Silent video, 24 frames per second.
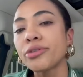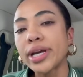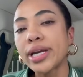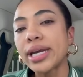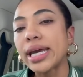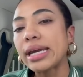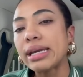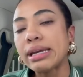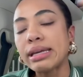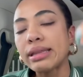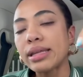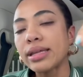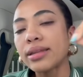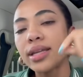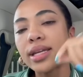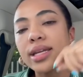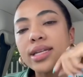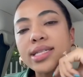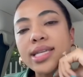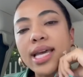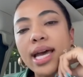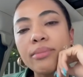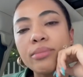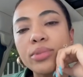anything that has
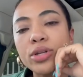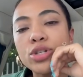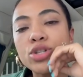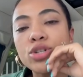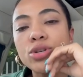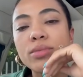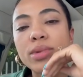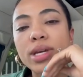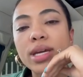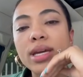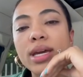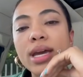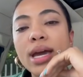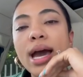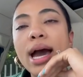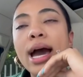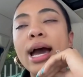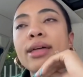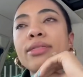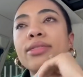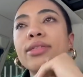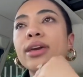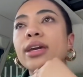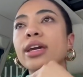happened to me. I
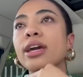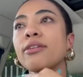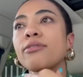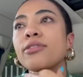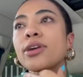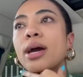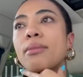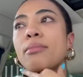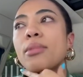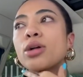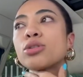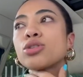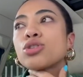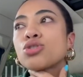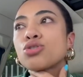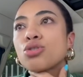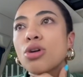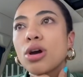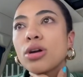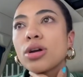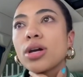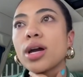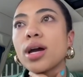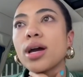think I've come out
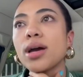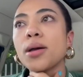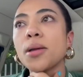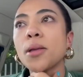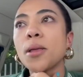stronger.